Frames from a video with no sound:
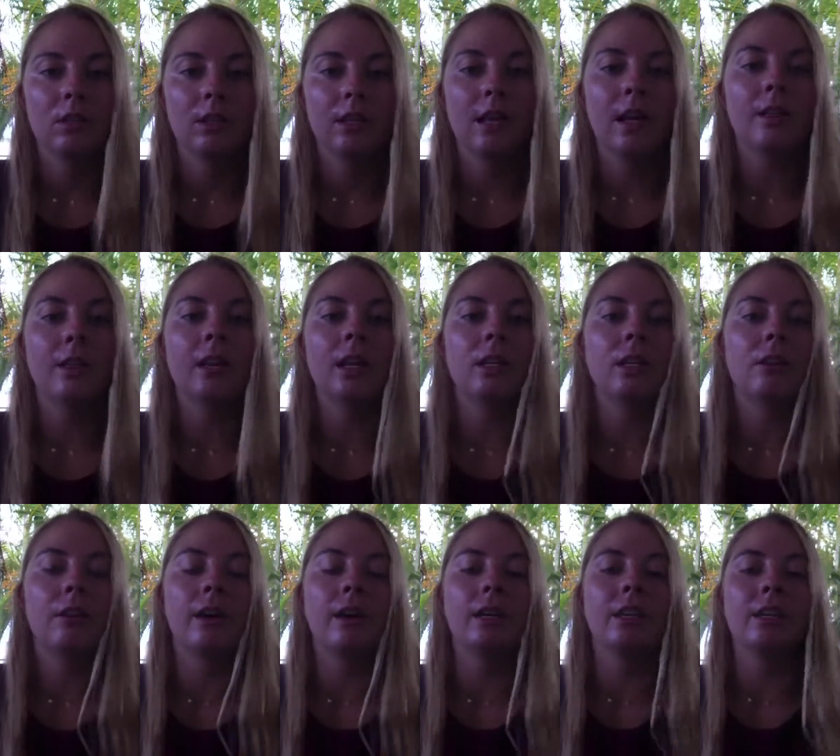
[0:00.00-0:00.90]
Now that I
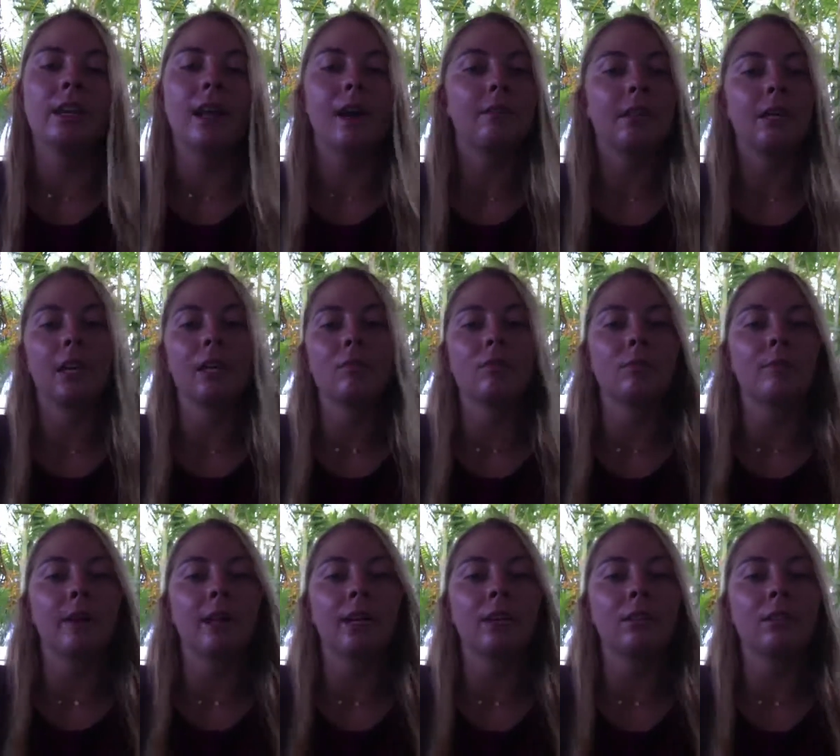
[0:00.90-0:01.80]
know how to navigate through
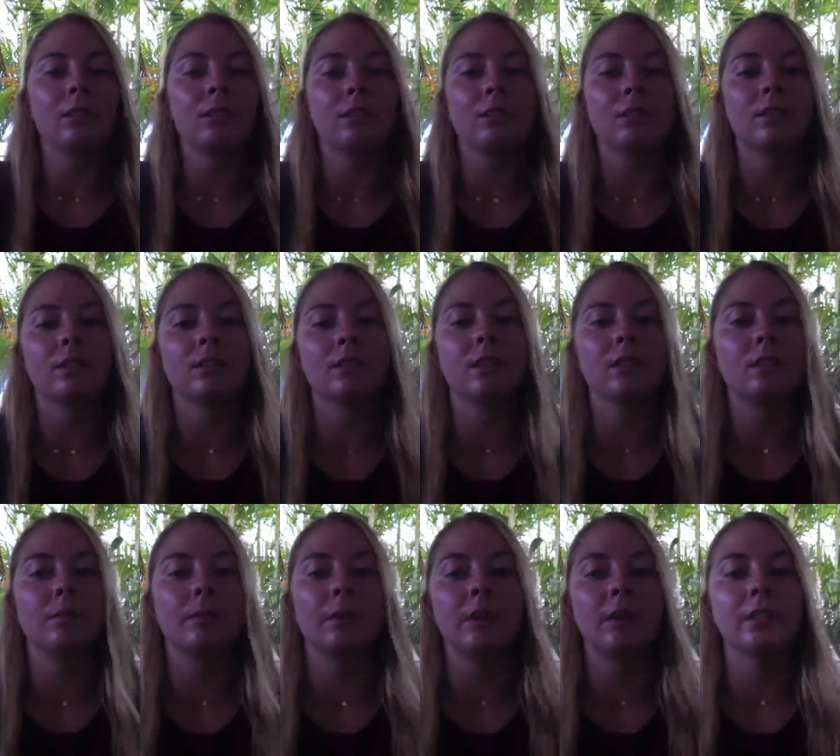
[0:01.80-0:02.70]
my illnesses and
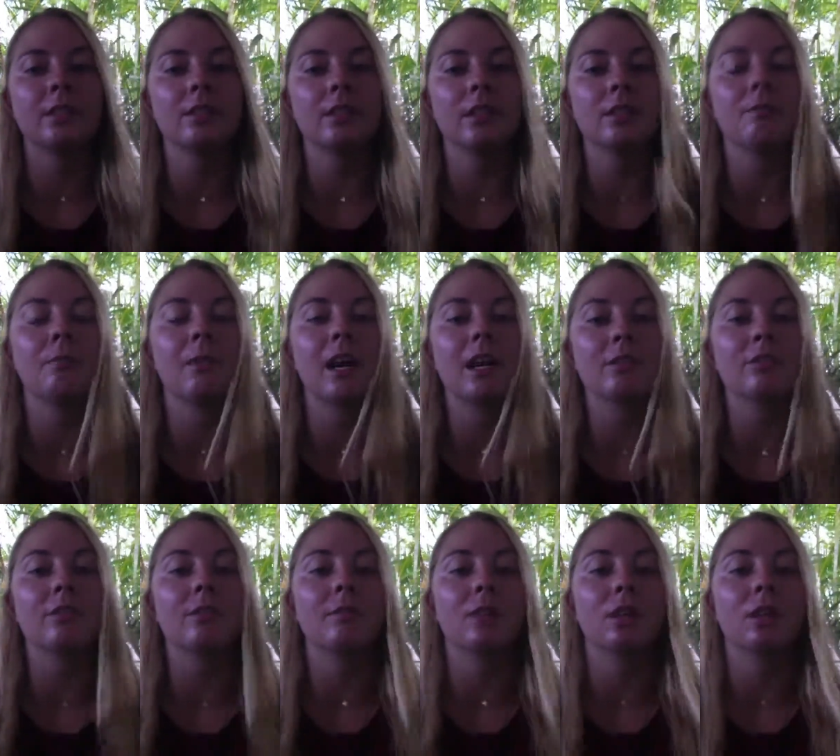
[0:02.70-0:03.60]
disabilities, it's my
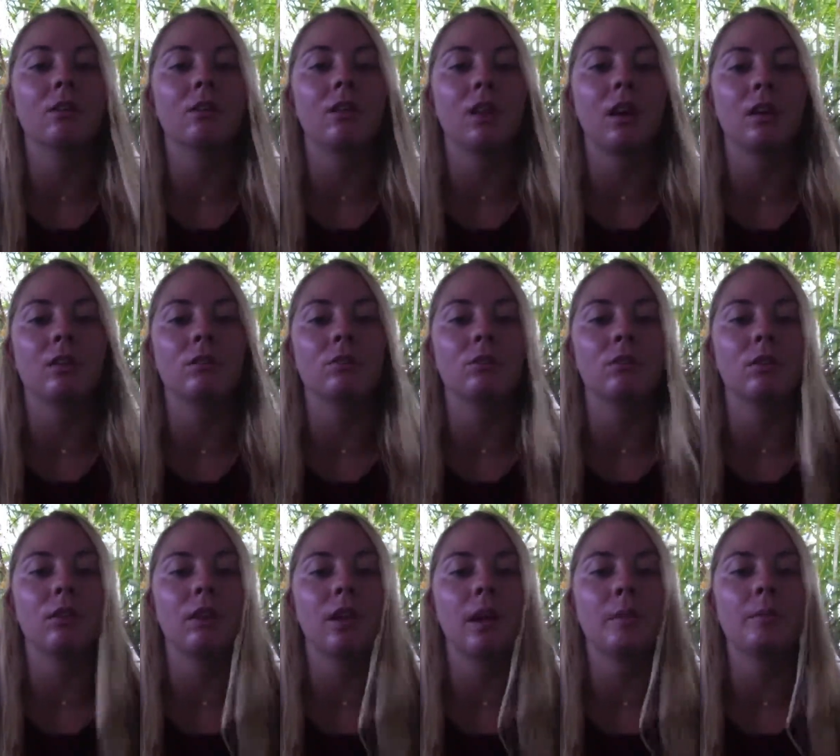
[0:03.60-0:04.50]
dream to go to law
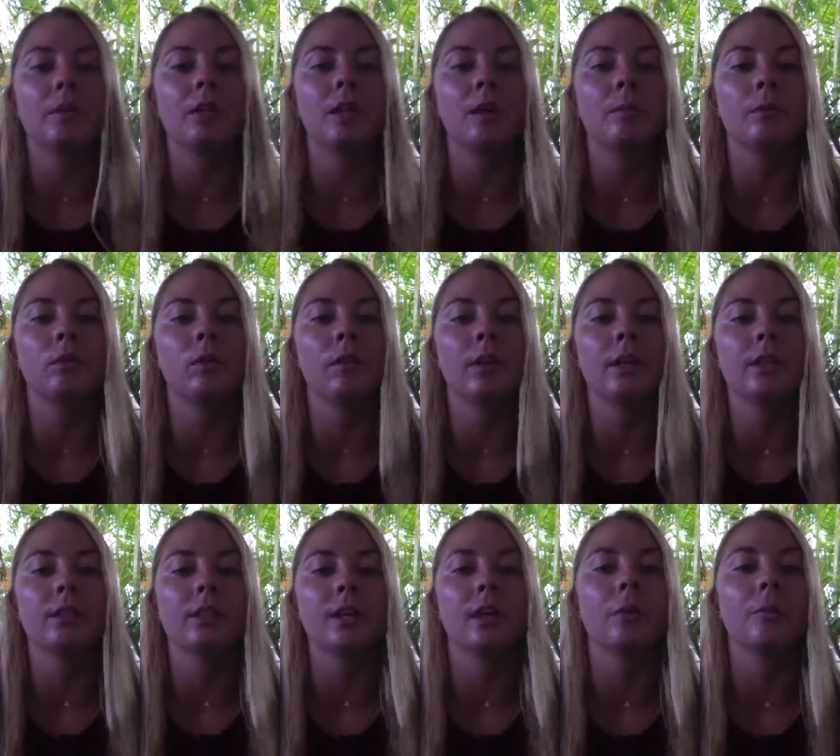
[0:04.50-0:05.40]
school and become a lawyer
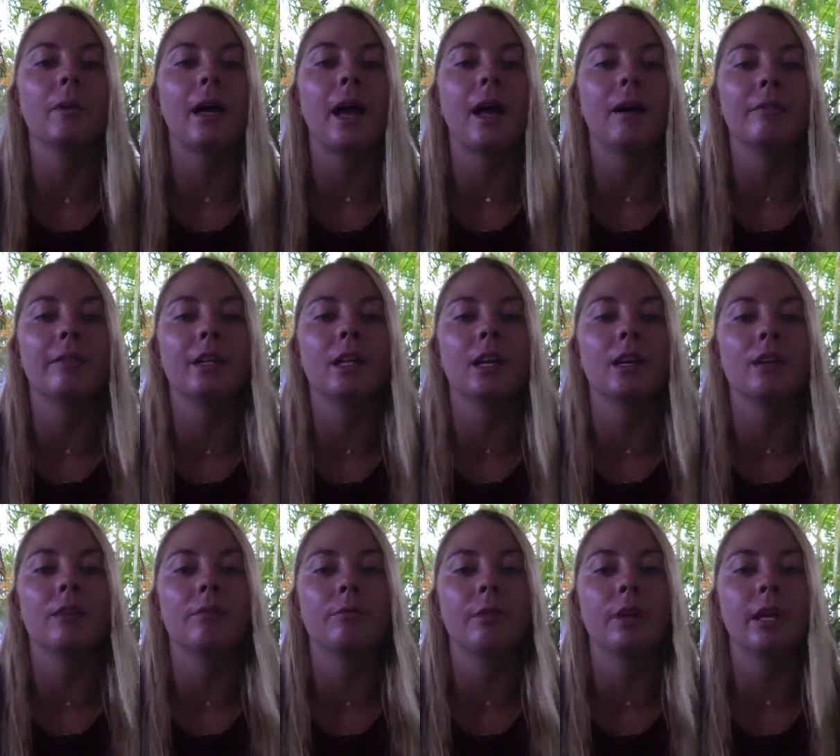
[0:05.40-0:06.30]
to help
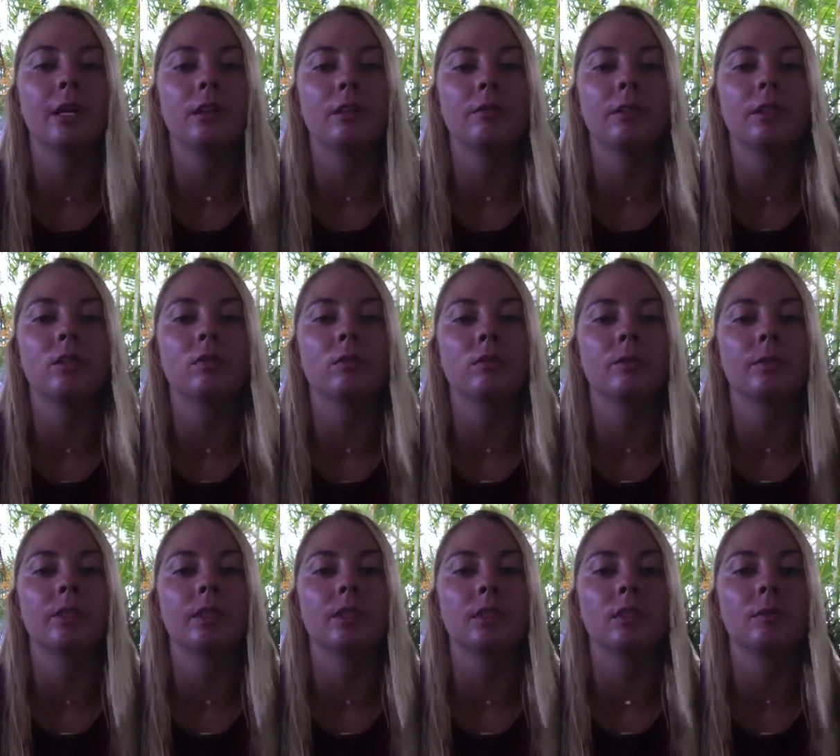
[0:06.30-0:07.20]
advocate for individuals
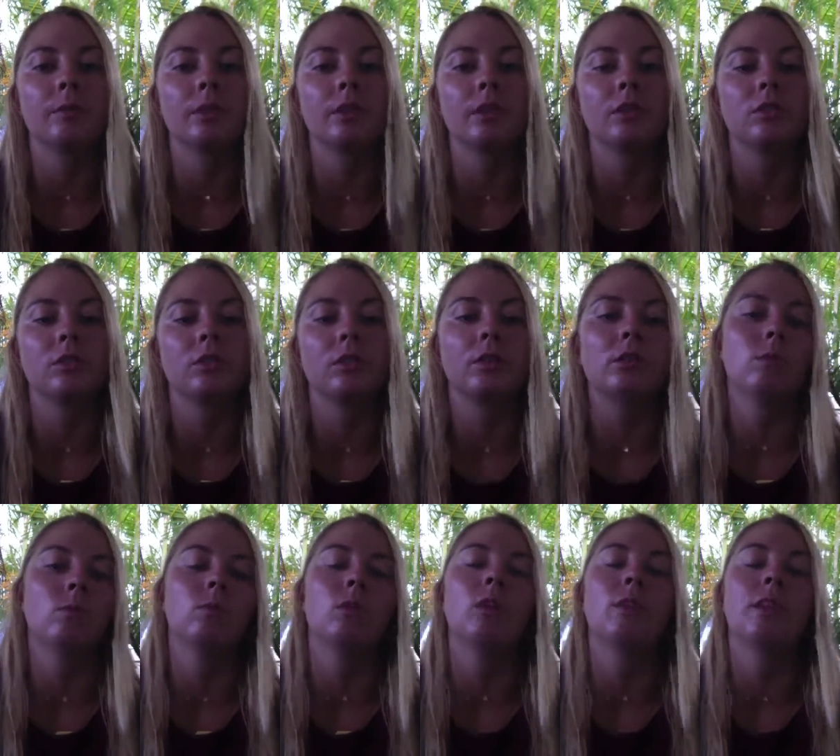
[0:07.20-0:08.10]
with disabilities, showing
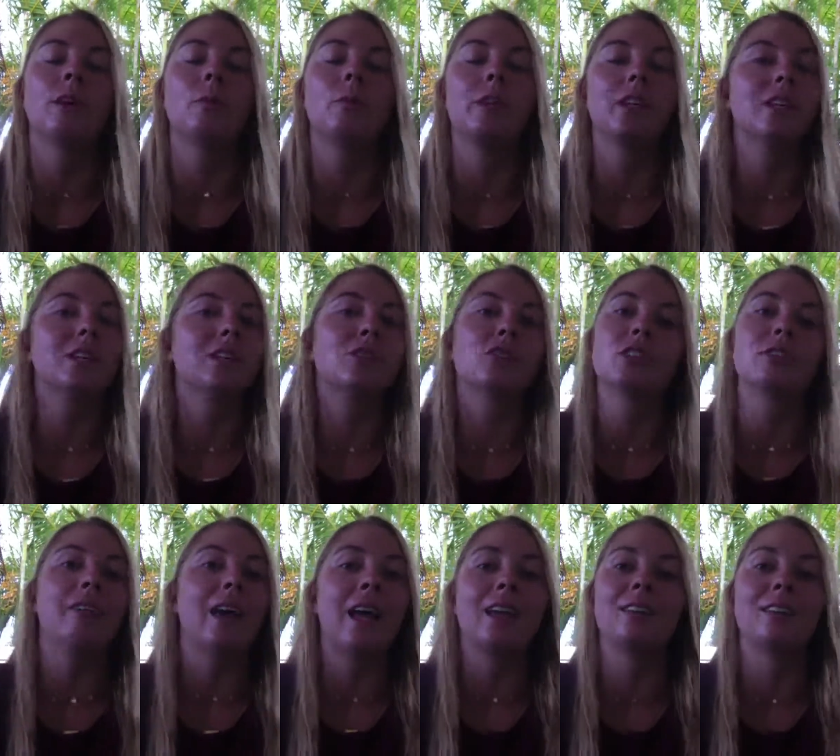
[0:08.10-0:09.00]
the world that we can
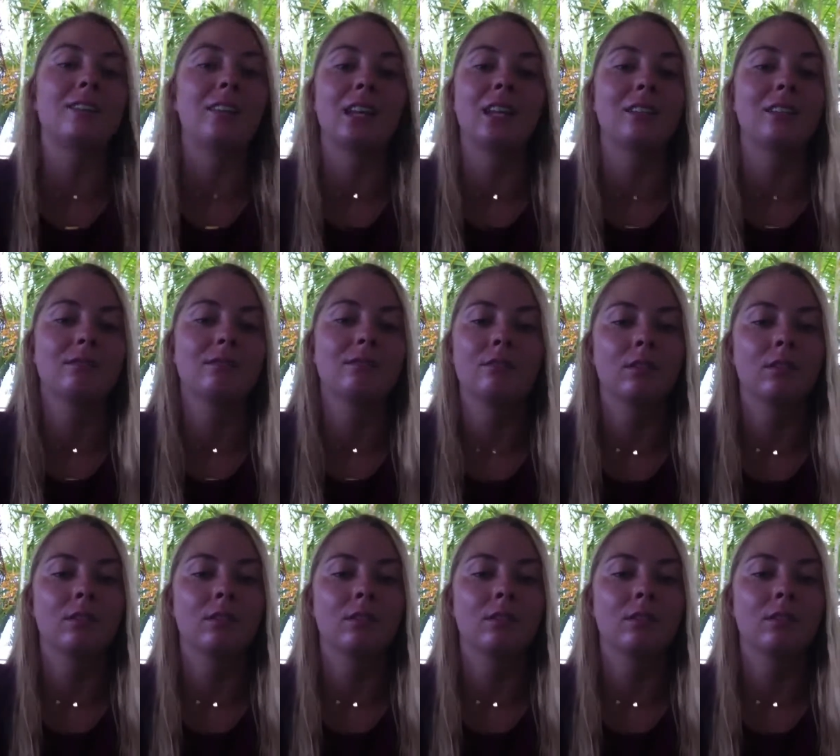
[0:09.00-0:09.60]
achieve anything.